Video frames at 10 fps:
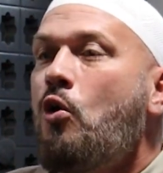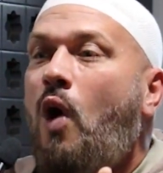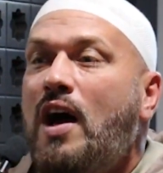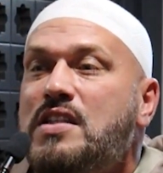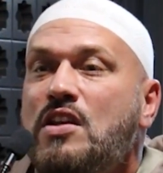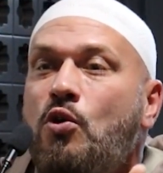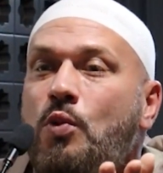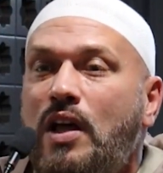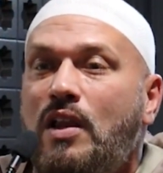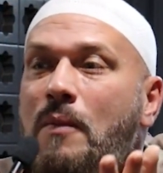
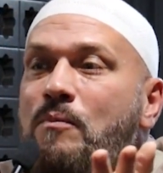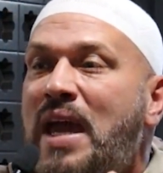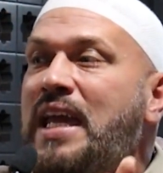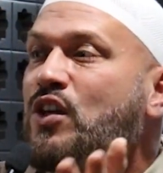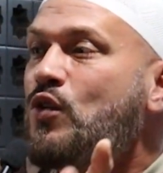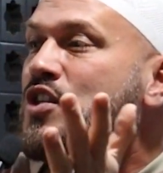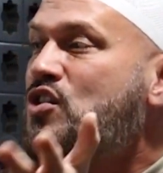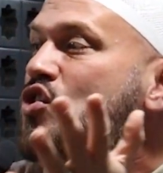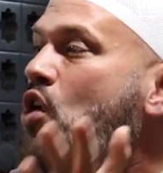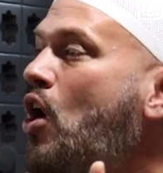What will make you
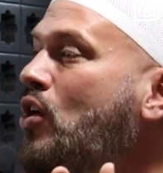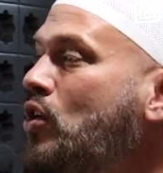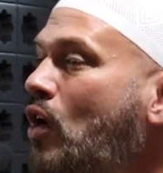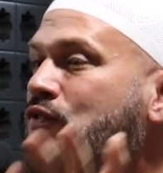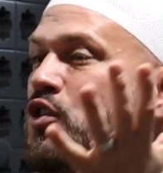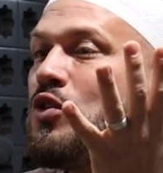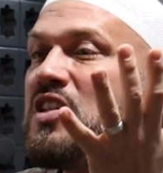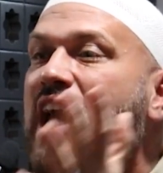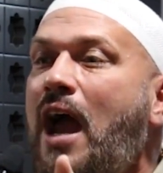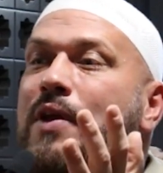strong enough to
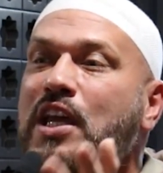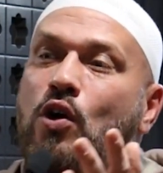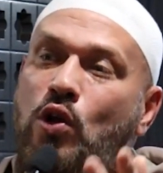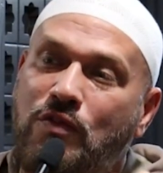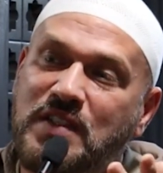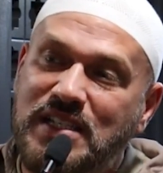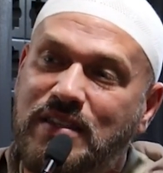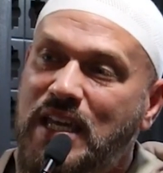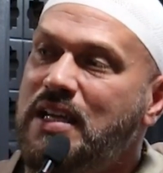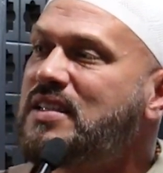carry all of
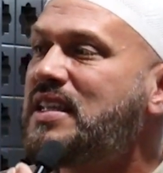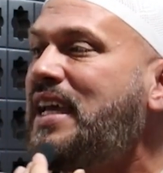these things?